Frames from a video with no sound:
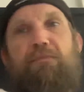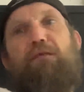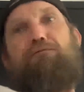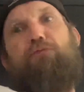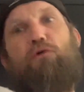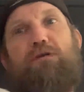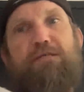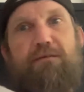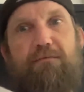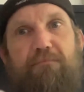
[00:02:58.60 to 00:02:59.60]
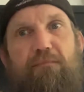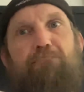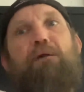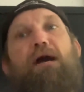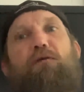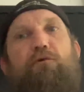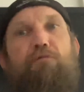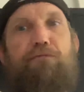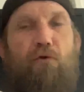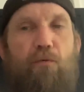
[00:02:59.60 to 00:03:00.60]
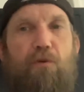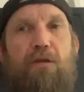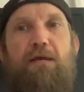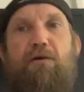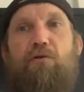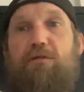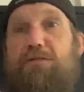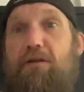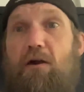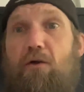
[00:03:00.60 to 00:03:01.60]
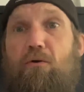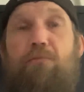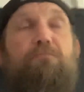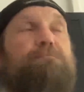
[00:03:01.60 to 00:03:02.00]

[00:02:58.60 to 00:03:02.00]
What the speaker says: force backward or forward in order to know.